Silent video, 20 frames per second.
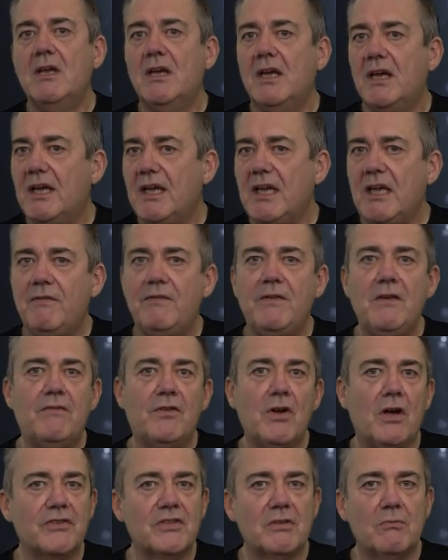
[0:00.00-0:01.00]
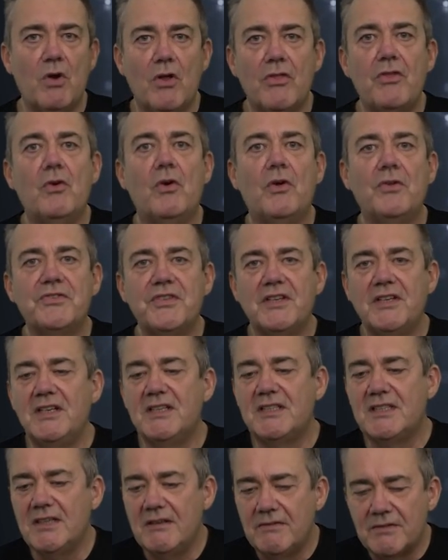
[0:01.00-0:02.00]
uh, if you've got some other
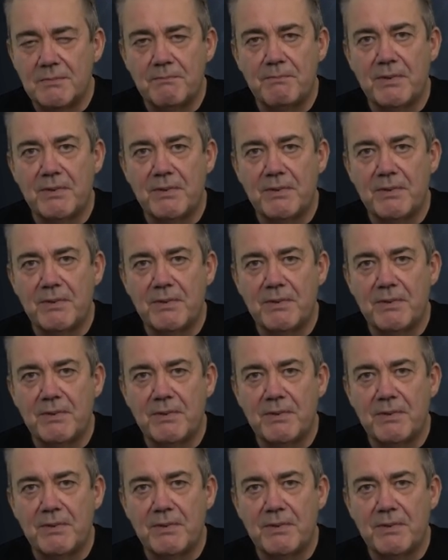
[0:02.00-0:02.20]
alternatives,